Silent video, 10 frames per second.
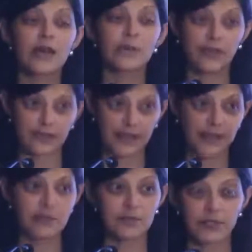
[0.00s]
But
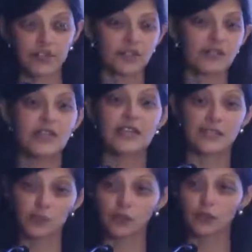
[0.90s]
like I mentioned,
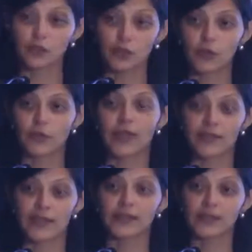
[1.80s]
it's good to know
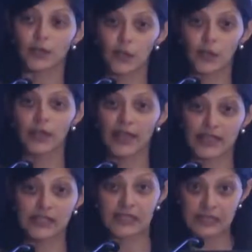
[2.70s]
that the court
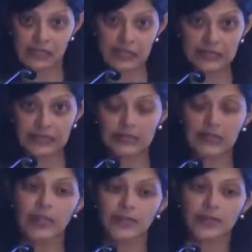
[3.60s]
has decided
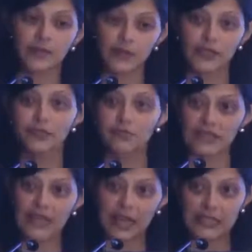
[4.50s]
that when you
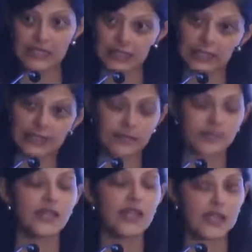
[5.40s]
recast
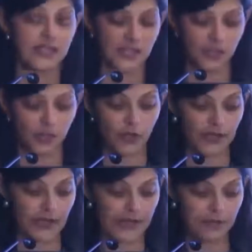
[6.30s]
claims, it does not
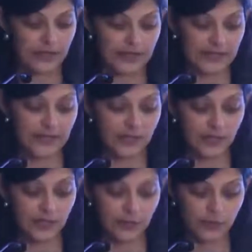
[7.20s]
add matter.
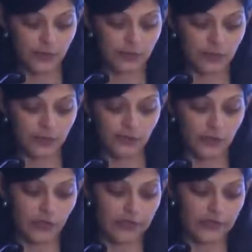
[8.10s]
So this was good news for
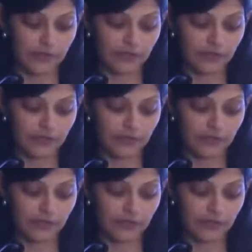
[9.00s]
us.